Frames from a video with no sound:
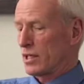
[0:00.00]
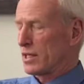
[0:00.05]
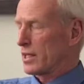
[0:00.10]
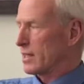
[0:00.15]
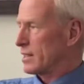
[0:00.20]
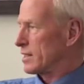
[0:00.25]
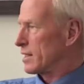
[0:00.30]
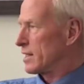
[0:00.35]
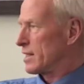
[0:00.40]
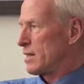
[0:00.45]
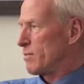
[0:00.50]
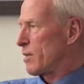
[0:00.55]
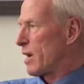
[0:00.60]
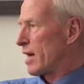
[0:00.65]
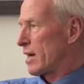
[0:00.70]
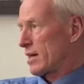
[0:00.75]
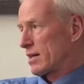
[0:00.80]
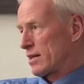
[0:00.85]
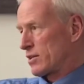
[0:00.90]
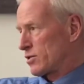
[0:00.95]
I'd like to keep
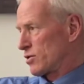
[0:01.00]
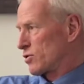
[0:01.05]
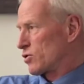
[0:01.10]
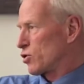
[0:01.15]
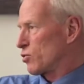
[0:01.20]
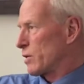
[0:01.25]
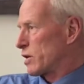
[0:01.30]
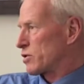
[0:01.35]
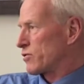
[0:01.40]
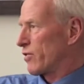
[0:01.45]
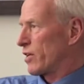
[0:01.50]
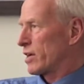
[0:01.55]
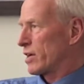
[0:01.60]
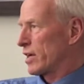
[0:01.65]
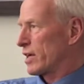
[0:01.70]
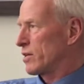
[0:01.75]
at it because it's so much fun.